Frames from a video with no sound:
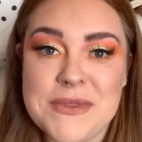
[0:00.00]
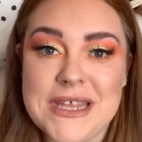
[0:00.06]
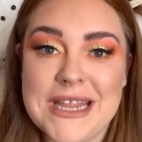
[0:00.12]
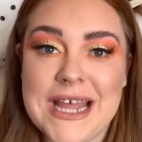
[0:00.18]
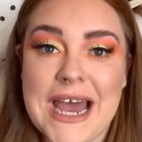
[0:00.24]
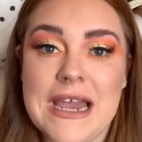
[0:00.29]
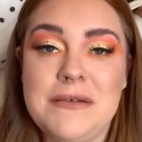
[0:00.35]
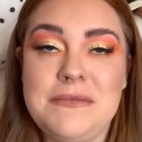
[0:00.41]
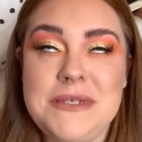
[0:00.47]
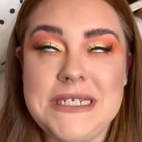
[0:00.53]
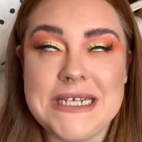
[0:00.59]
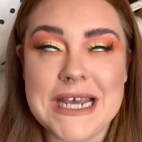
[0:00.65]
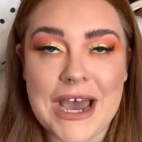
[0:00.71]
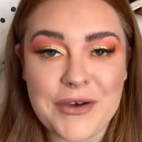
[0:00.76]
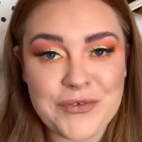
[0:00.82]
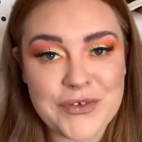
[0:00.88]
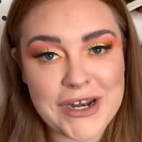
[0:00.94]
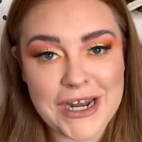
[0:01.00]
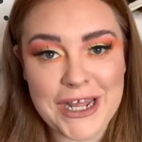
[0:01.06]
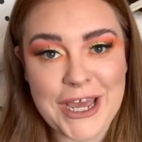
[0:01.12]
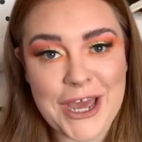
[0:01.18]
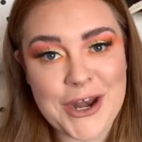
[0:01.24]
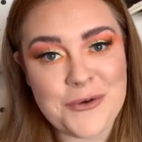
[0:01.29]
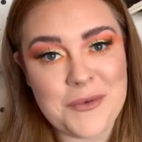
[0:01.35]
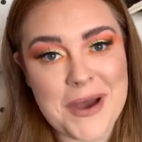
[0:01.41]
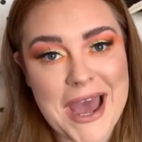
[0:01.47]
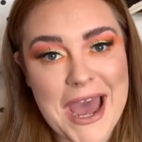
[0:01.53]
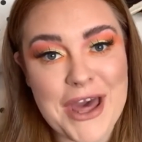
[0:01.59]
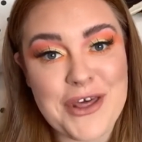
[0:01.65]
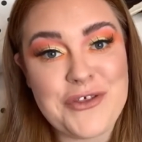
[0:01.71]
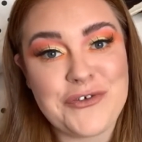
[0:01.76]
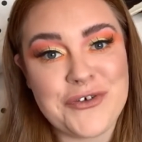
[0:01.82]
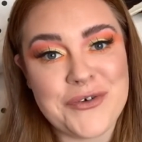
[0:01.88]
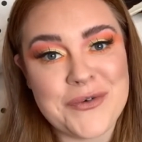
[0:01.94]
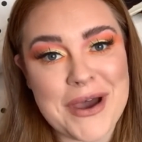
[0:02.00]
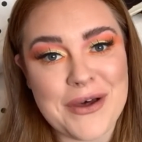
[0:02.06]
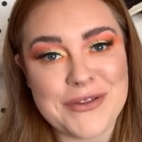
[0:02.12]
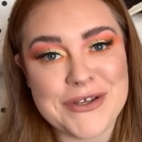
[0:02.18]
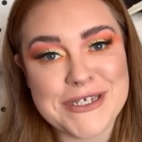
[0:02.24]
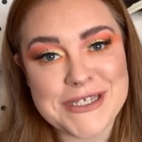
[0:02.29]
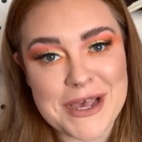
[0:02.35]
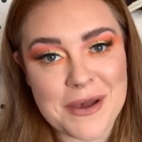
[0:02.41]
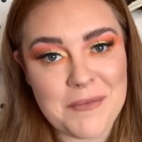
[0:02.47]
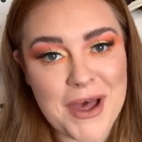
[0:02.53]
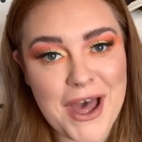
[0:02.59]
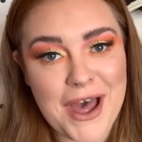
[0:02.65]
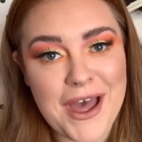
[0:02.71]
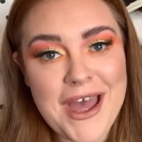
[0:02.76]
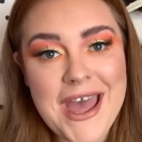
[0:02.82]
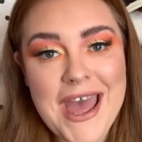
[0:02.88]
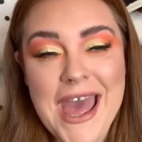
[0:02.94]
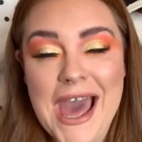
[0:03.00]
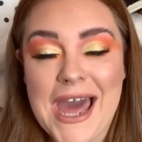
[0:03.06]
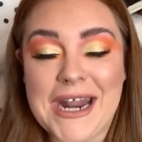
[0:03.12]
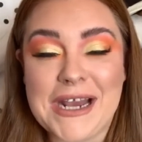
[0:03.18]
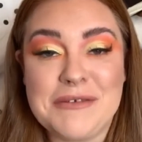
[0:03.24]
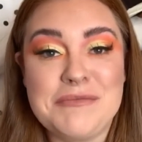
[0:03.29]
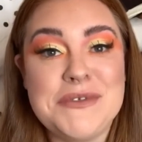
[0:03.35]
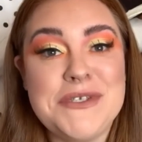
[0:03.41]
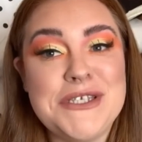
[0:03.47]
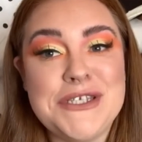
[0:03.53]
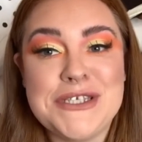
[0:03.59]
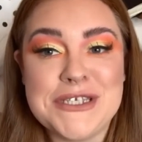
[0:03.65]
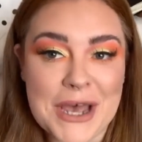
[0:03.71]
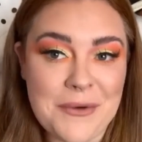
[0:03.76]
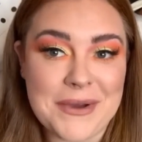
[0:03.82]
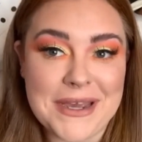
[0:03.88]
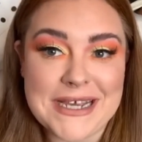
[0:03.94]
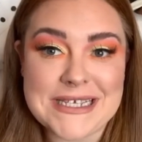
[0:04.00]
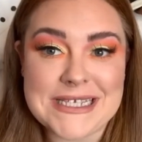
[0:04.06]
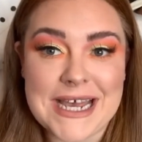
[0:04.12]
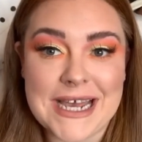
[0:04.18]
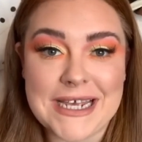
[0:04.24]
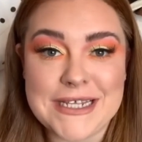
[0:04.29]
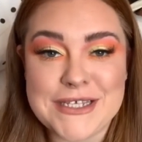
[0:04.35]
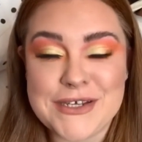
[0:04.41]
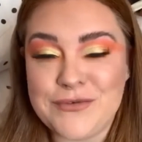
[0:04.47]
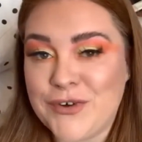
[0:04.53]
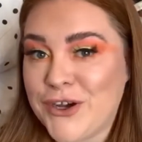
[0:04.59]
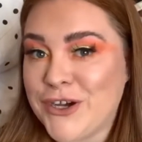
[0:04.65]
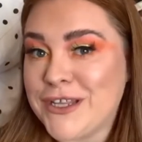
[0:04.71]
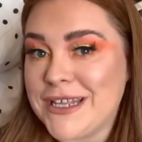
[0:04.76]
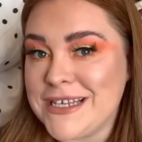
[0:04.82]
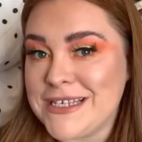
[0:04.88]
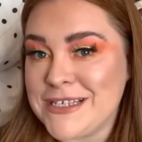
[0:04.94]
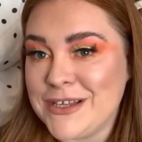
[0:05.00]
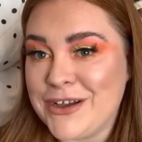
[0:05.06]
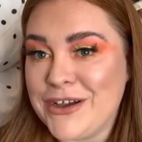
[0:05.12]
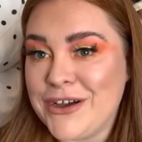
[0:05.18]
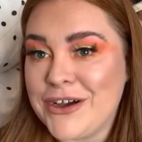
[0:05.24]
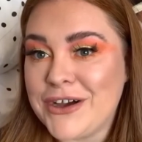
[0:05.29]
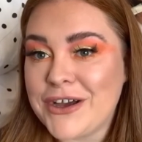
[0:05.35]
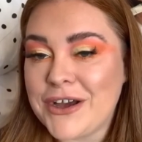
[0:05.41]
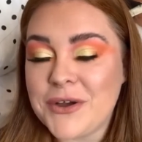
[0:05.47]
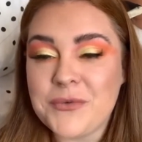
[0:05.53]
that I'm definitely going to wear throughout the summer, and I'm so excited to rock this look.